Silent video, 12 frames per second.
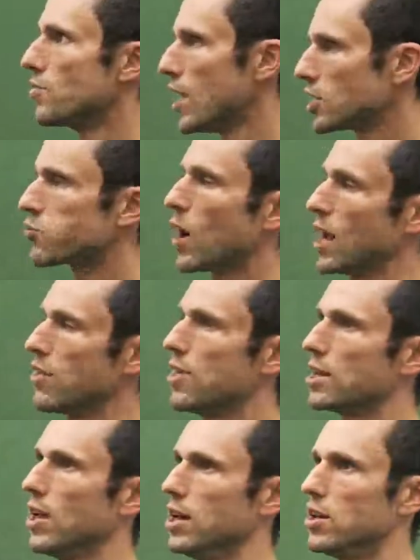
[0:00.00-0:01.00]
That's why I
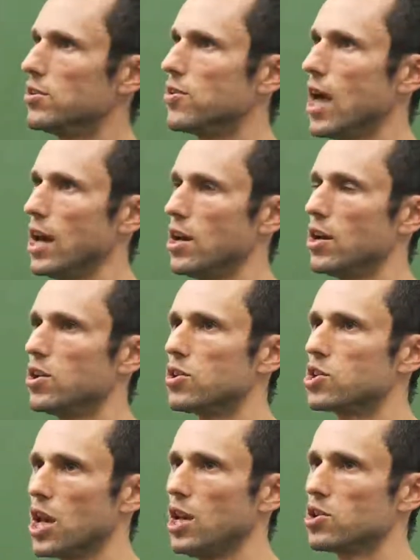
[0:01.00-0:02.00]
think that
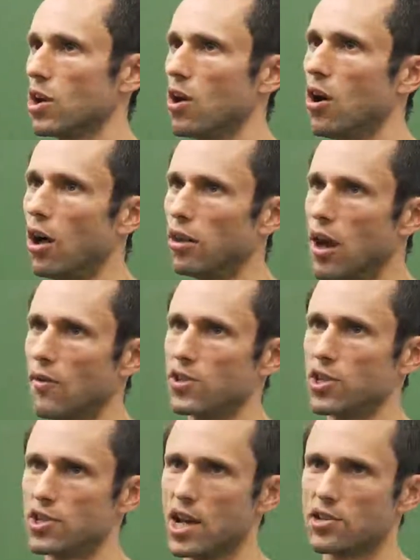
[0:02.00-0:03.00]
change on all
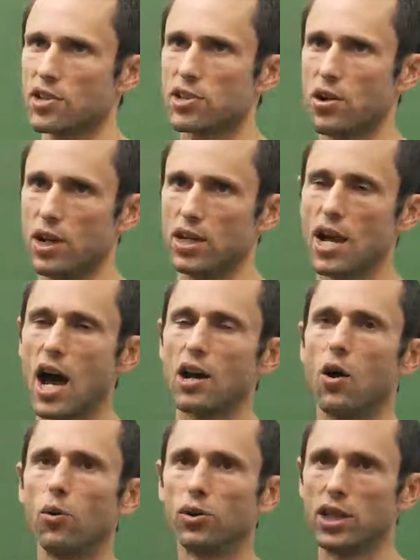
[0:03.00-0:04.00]
levels is necessary, not
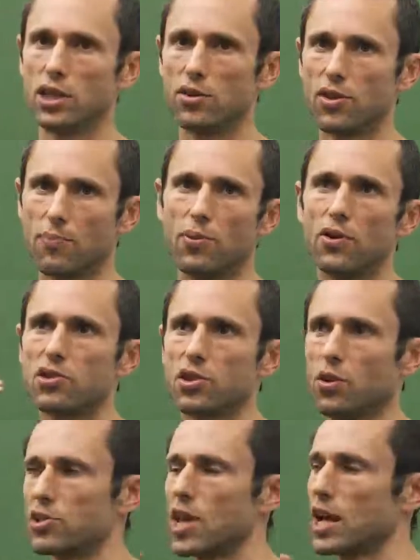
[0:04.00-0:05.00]
only the
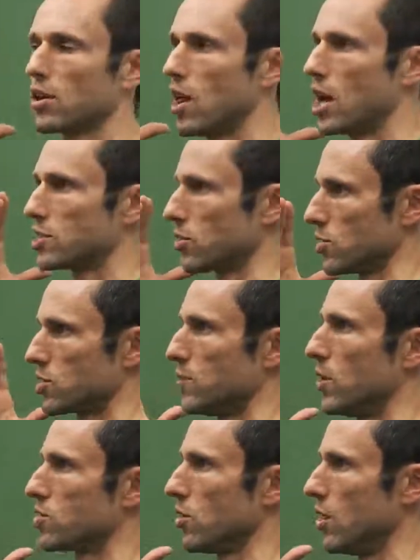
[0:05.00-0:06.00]
personal, psychological,
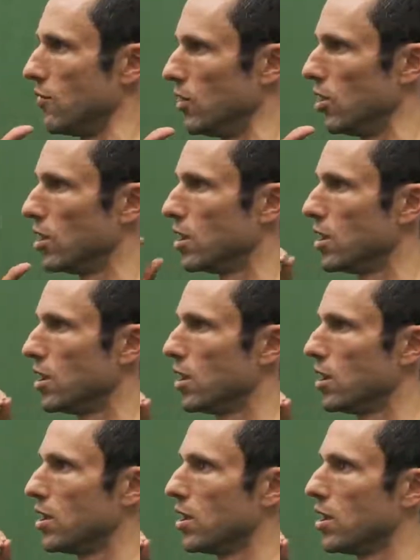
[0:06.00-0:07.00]
spiritual level,
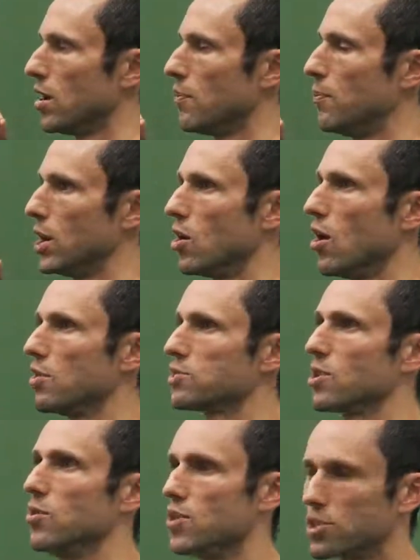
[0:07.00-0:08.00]
but
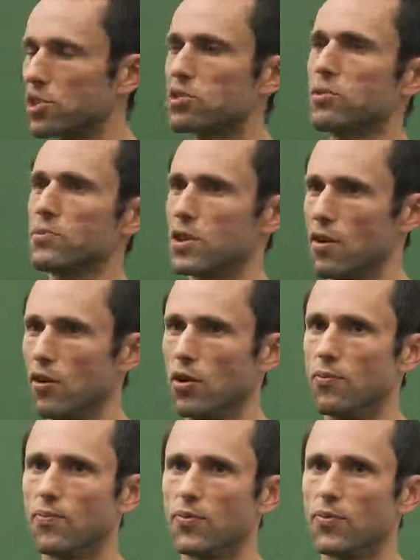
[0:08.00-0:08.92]
also the systems level.